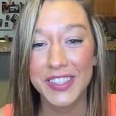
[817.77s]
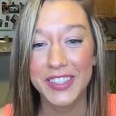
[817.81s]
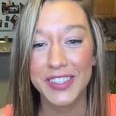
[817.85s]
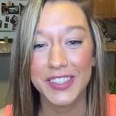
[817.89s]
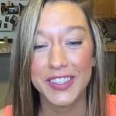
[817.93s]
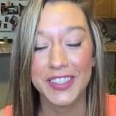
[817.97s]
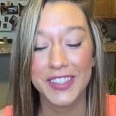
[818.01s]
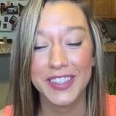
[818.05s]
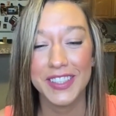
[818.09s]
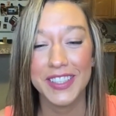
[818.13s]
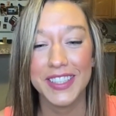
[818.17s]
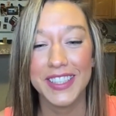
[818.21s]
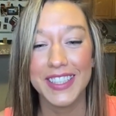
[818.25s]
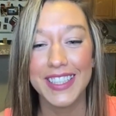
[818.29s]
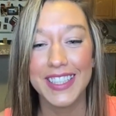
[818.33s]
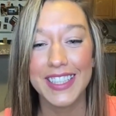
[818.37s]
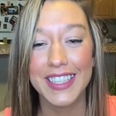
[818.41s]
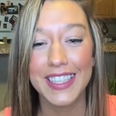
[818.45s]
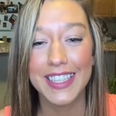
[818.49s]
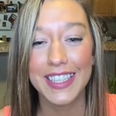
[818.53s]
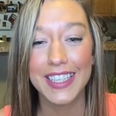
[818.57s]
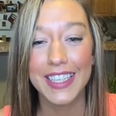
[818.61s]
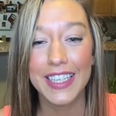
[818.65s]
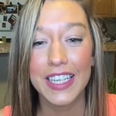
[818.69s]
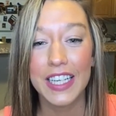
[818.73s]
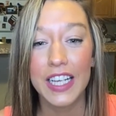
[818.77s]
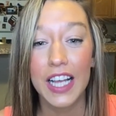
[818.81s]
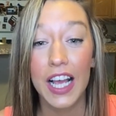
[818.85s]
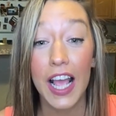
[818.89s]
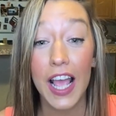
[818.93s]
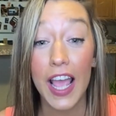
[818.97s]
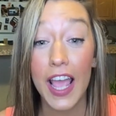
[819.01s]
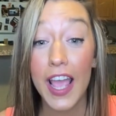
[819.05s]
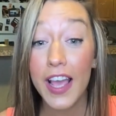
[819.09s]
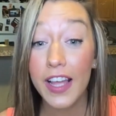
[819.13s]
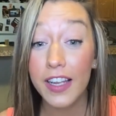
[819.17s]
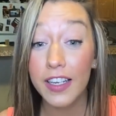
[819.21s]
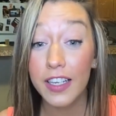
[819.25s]
So you'd prefer
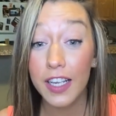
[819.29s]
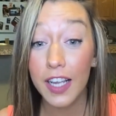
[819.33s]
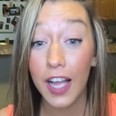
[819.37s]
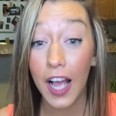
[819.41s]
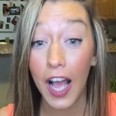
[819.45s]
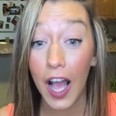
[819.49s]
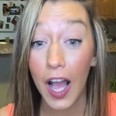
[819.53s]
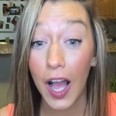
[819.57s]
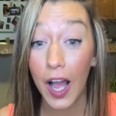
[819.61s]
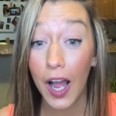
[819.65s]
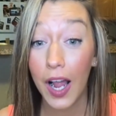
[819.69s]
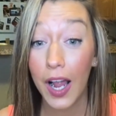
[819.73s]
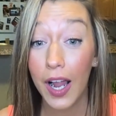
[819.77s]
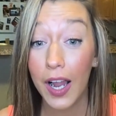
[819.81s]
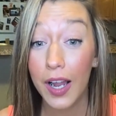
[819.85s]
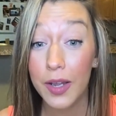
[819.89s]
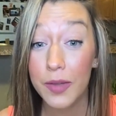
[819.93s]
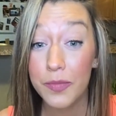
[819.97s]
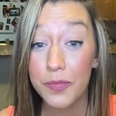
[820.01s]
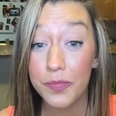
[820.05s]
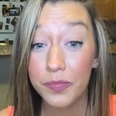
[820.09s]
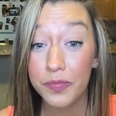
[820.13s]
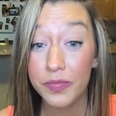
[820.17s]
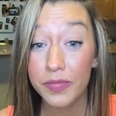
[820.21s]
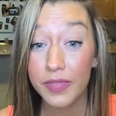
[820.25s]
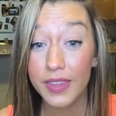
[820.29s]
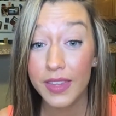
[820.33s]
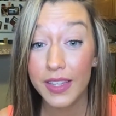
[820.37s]
that to not see it then?